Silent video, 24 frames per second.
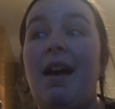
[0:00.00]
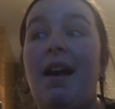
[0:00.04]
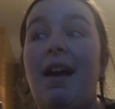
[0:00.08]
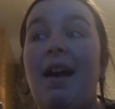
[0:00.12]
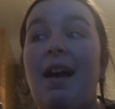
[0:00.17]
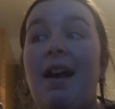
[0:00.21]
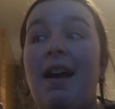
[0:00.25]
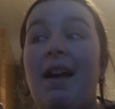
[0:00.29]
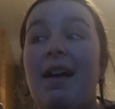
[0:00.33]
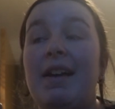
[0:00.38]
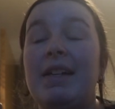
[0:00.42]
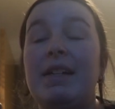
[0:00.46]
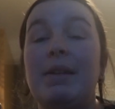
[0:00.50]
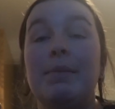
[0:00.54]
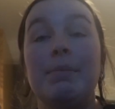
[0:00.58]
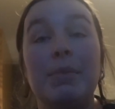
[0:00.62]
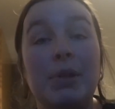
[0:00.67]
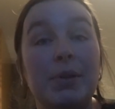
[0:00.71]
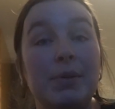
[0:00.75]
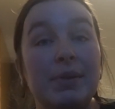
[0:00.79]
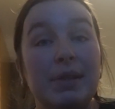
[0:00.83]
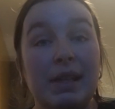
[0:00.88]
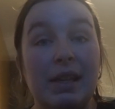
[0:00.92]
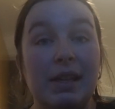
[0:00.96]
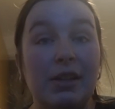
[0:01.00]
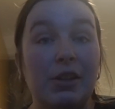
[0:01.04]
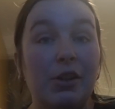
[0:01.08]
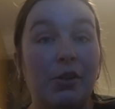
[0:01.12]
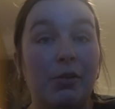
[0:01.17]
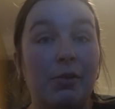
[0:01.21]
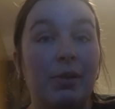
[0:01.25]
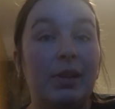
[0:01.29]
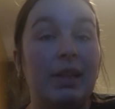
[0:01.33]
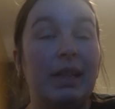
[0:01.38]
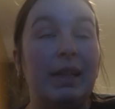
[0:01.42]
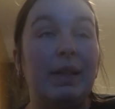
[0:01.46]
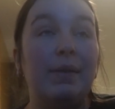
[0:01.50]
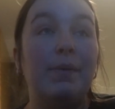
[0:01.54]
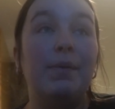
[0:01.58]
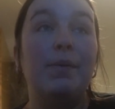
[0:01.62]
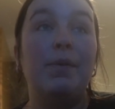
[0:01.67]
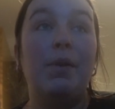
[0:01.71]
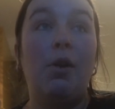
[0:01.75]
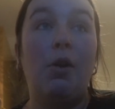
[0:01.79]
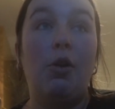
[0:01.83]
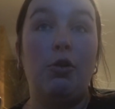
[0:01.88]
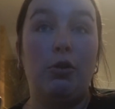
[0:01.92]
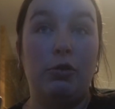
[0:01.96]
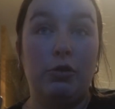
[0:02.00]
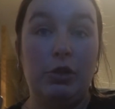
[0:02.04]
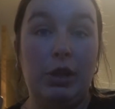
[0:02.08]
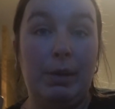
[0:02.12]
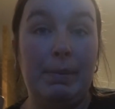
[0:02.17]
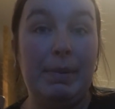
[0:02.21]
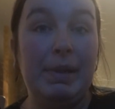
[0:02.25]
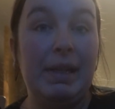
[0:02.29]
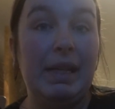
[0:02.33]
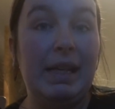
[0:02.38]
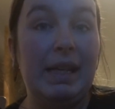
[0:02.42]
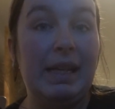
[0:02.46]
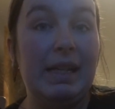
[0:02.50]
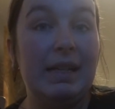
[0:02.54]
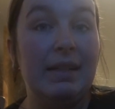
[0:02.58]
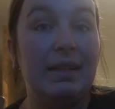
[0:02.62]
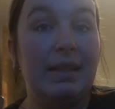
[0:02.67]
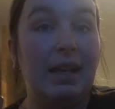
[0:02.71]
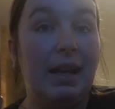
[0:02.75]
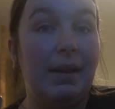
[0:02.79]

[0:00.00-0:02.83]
I am using it currently for Japanese.